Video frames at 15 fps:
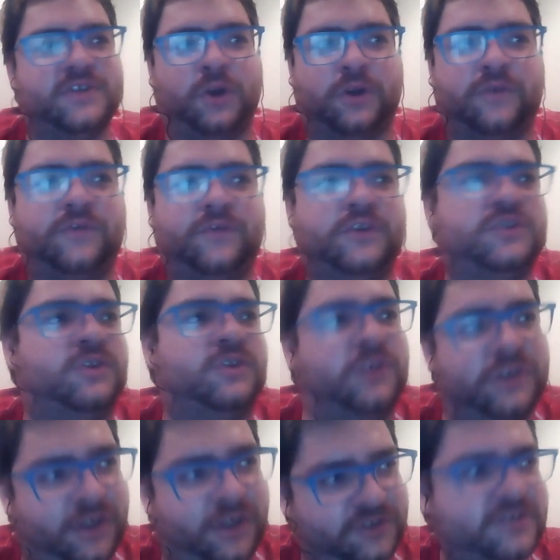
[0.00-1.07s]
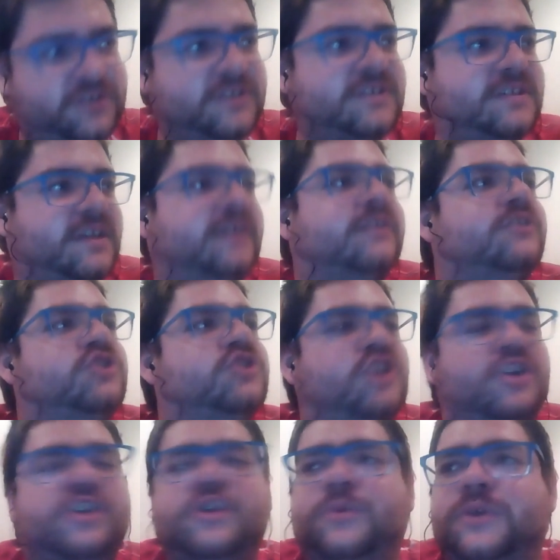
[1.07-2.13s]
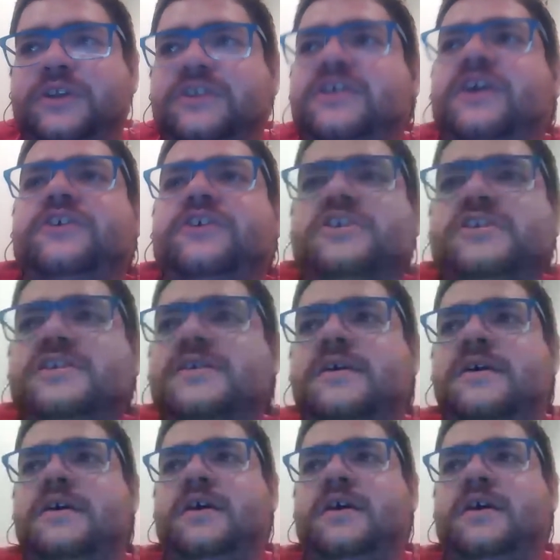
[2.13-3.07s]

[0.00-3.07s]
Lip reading: artificial intelligence and genuine intelligence,